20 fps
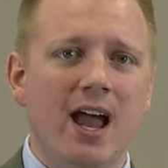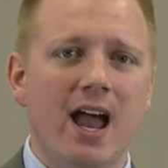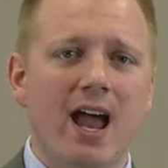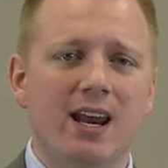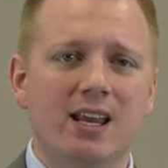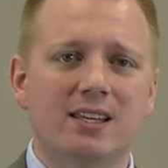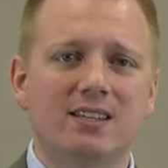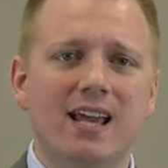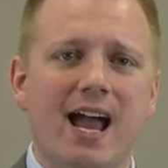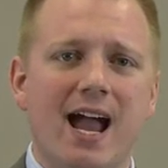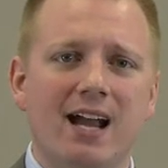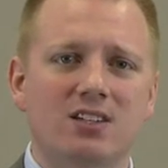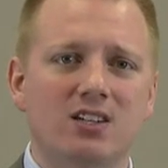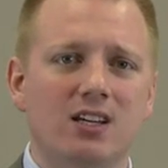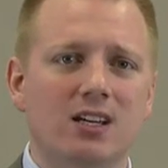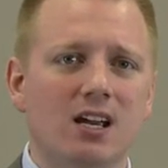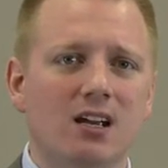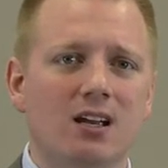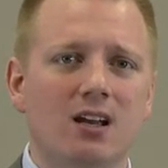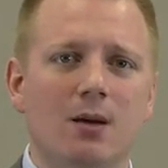and a
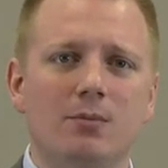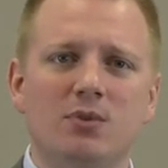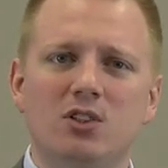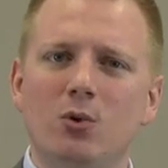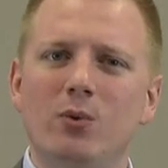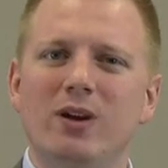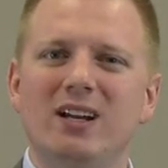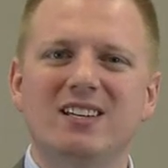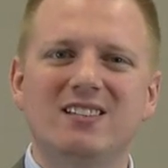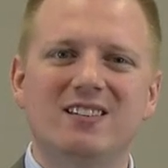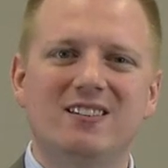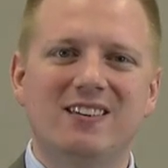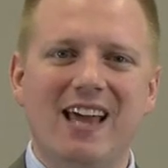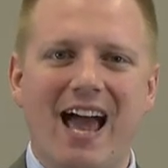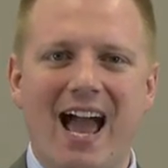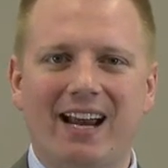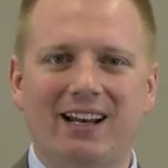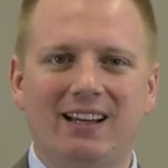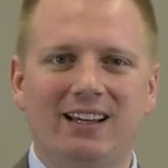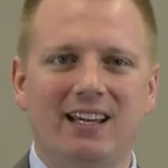taxi can come to
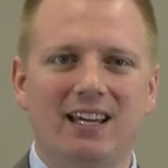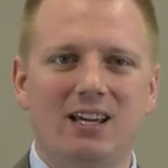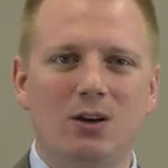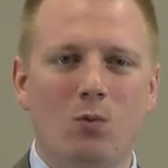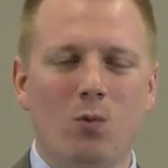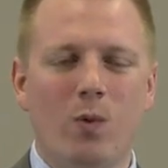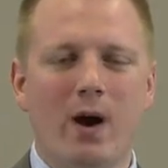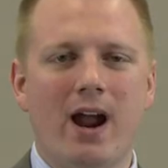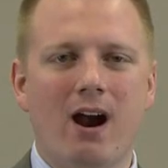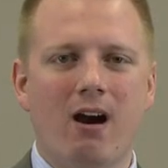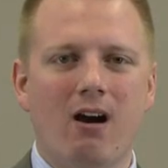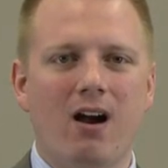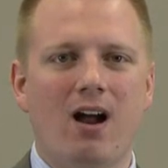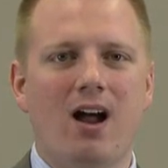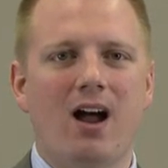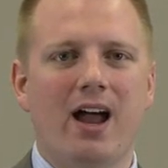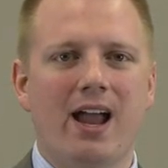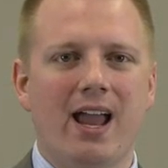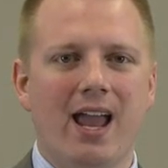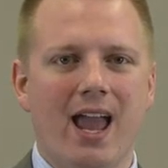exactly where
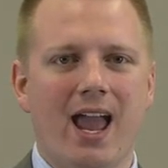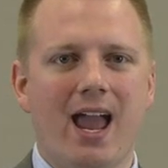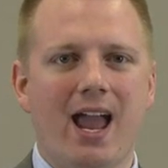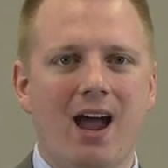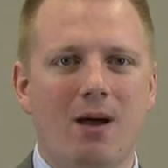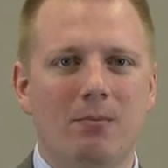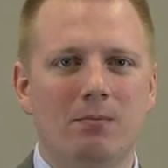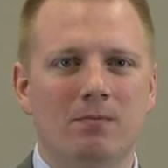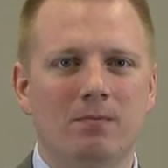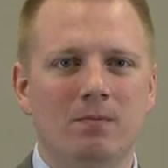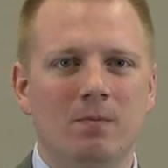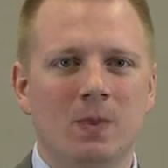I am.